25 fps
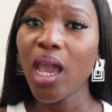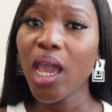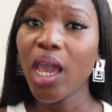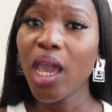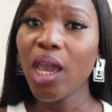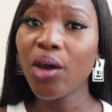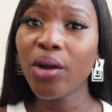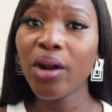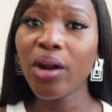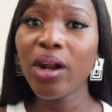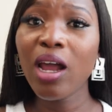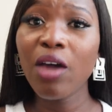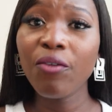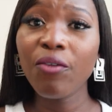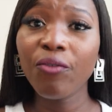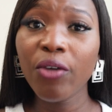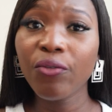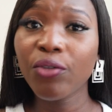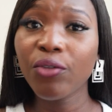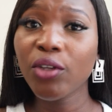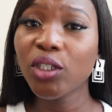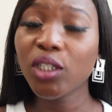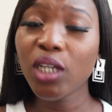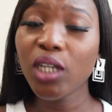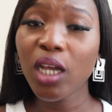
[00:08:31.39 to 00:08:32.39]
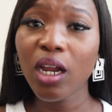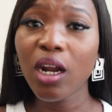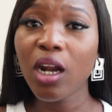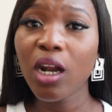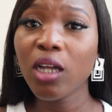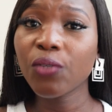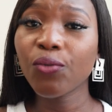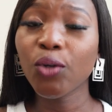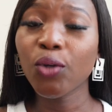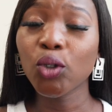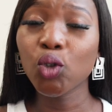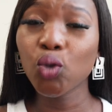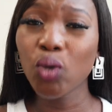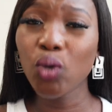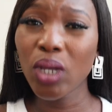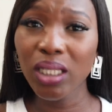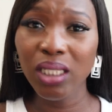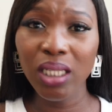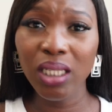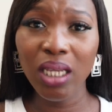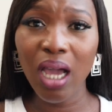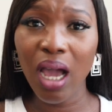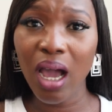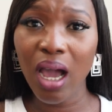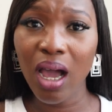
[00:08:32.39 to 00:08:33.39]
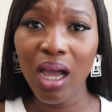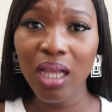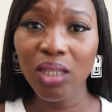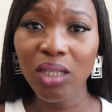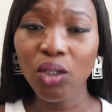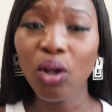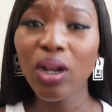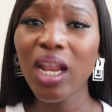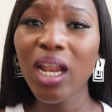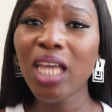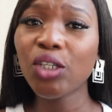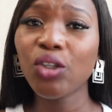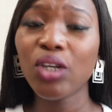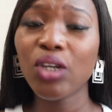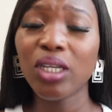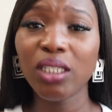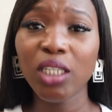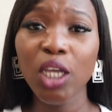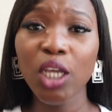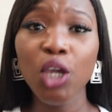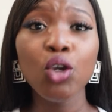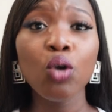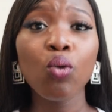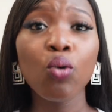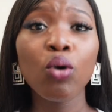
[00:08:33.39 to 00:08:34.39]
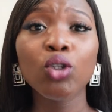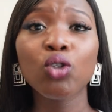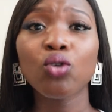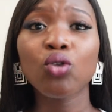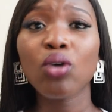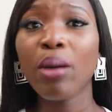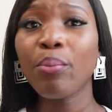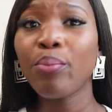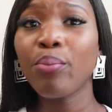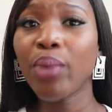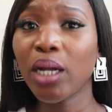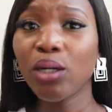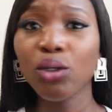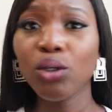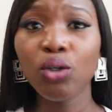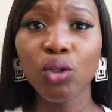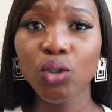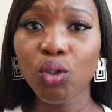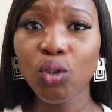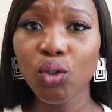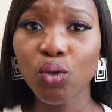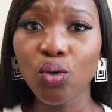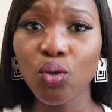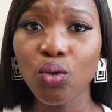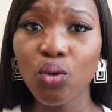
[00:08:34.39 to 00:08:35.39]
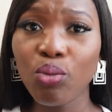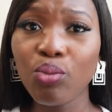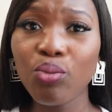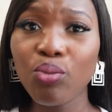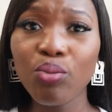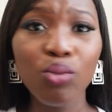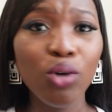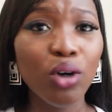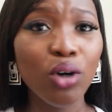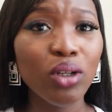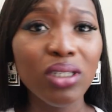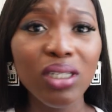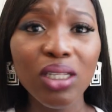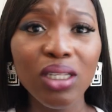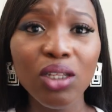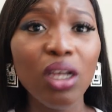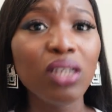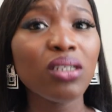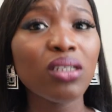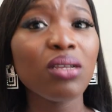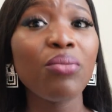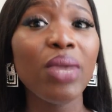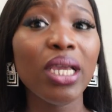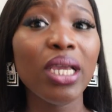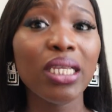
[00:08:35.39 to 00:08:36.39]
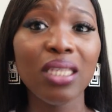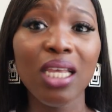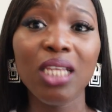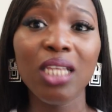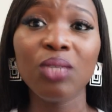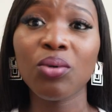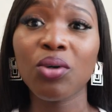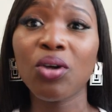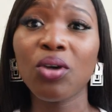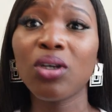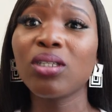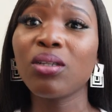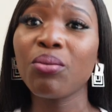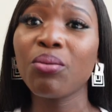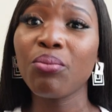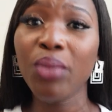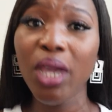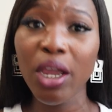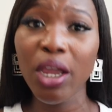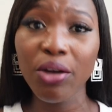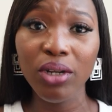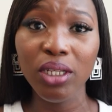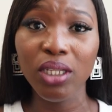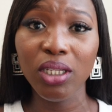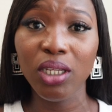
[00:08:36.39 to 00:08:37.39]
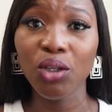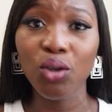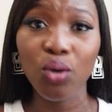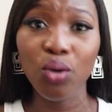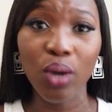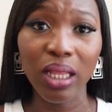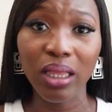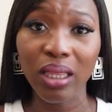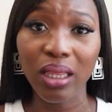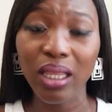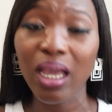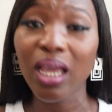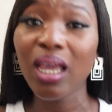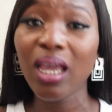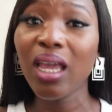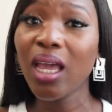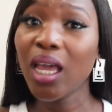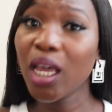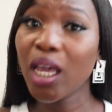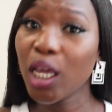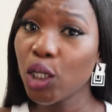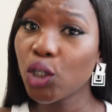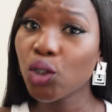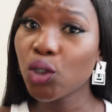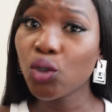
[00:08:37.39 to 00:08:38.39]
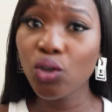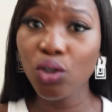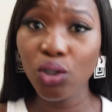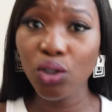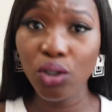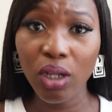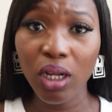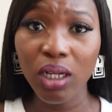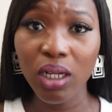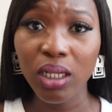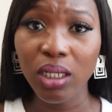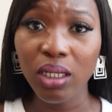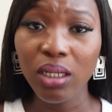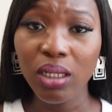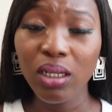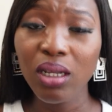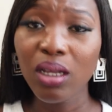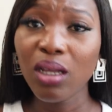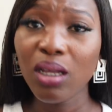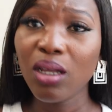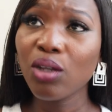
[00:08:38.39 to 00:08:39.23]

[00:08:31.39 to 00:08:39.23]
150 Czech crowns for 20 hours, unless you're saying you want to abandon school, but it doesn't make sense because the main reason you are there is to study.